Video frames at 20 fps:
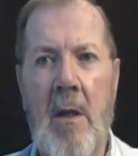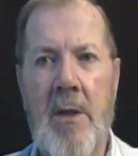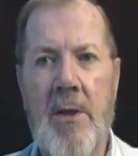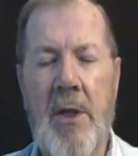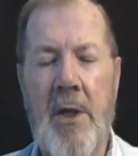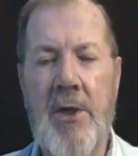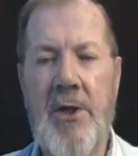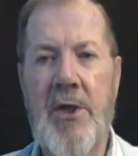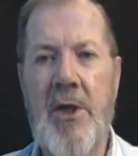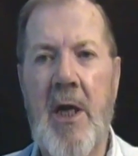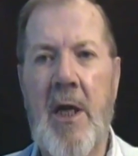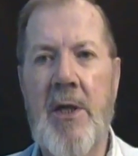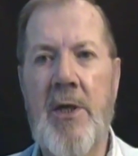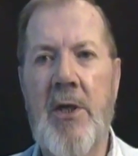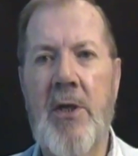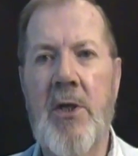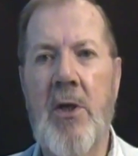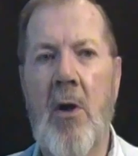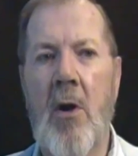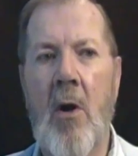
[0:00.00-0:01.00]
Such
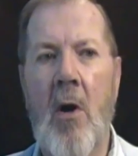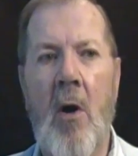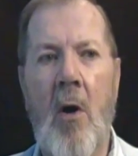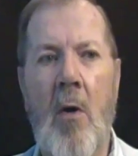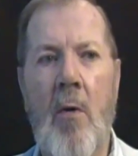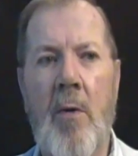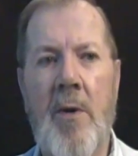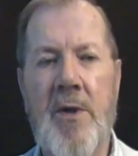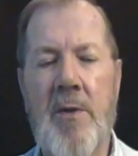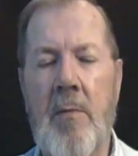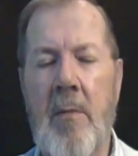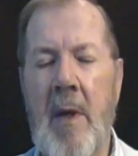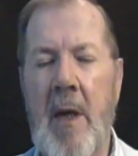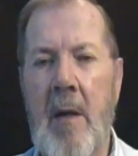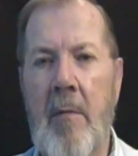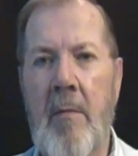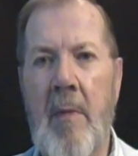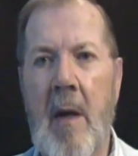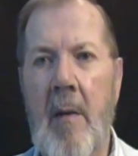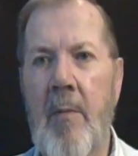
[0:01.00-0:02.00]
changes are always
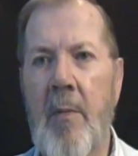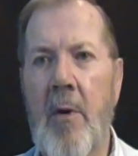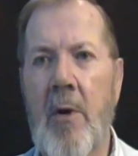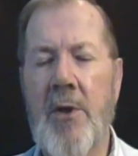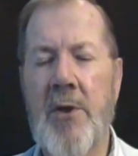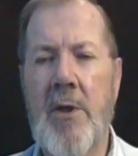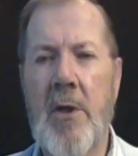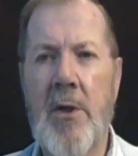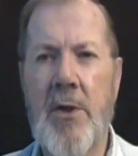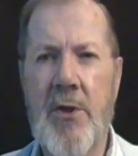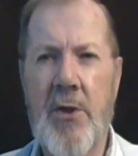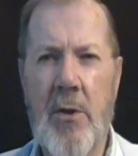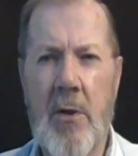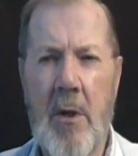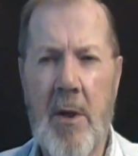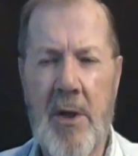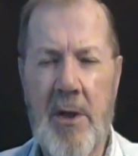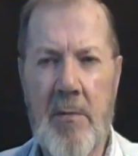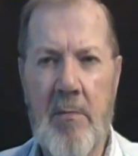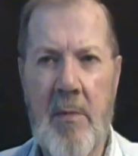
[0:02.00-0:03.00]
made by personal
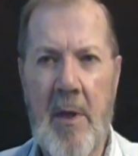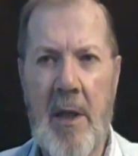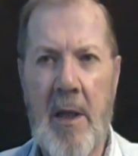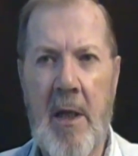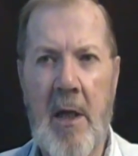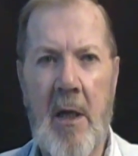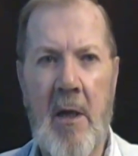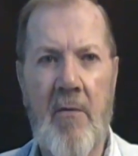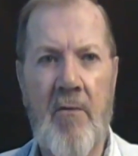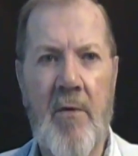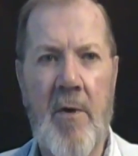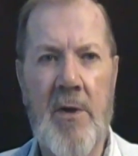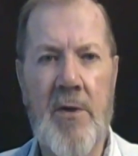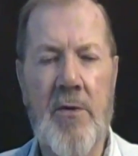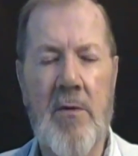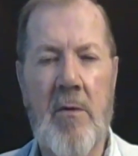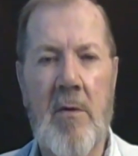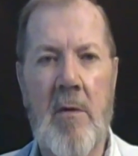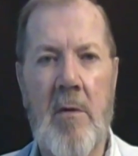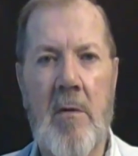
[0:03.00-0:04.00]
choice by the
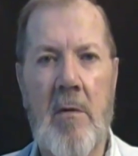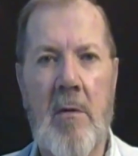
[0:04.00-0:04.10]
individual,